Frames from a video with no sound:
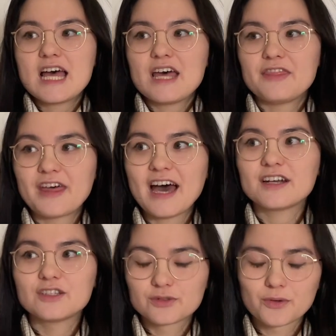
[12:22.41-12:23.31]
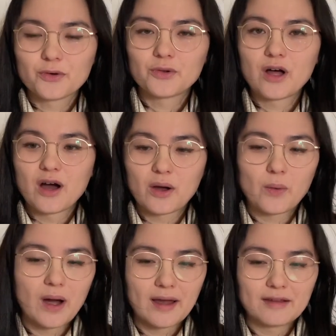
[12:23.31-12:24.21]
That is all
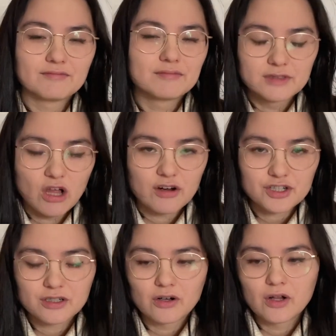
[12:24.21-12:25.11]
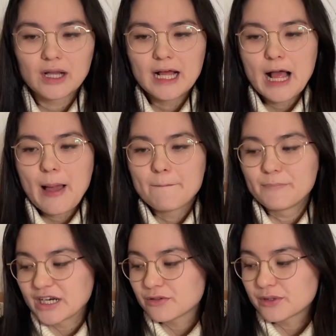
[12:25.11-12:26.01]
quite logical.
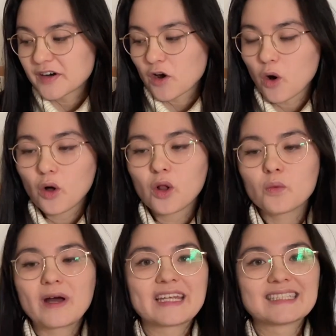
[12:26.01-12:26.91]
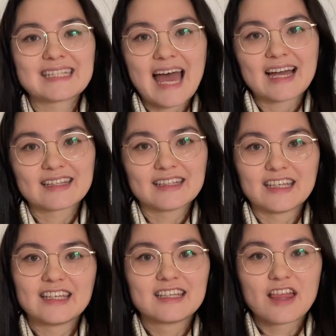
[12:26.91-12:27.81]
But if we recall when
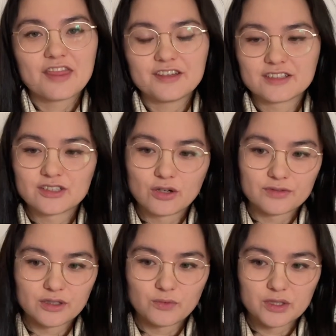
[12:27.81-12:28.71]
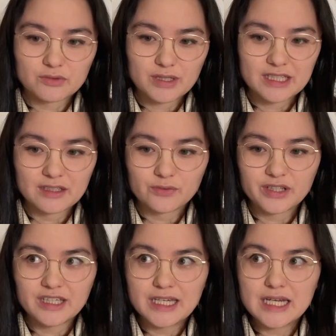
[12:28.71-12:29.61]
exactly this novel was written,
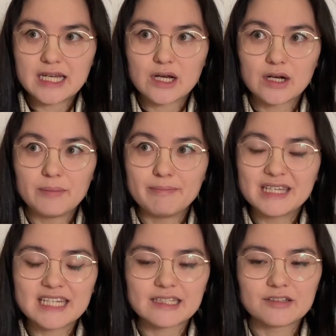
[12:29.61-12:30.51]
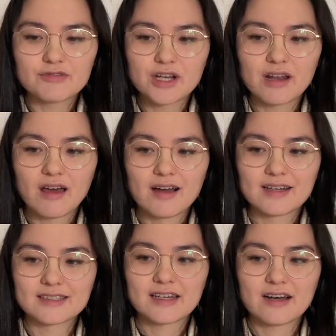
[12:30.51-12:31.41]
we immediately
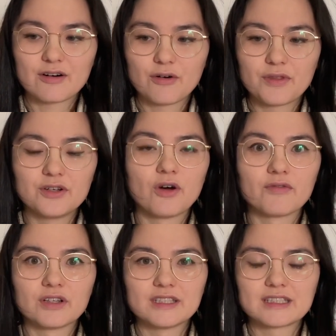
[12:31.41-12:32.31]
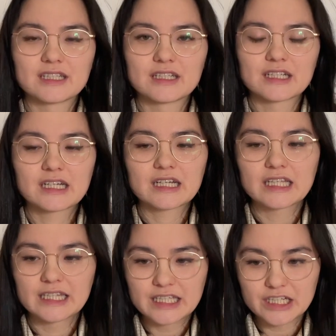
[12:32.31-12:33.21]
realize how the novel is a
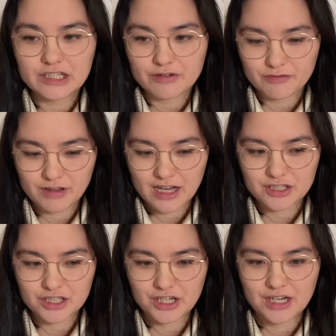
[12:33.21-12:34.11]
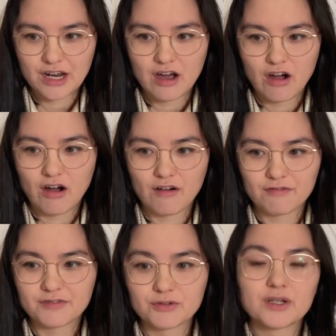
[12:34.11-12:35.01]
clear reflection of
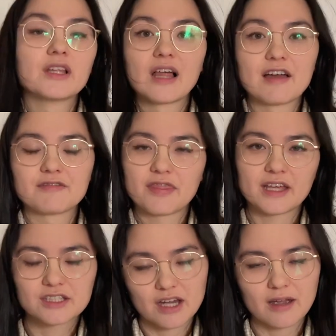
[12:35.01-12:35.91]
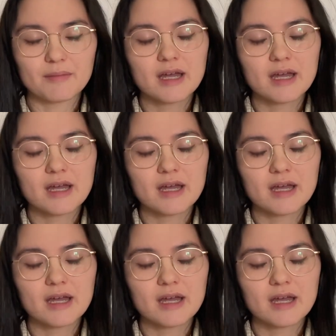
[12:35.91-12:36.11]
the real life at that time.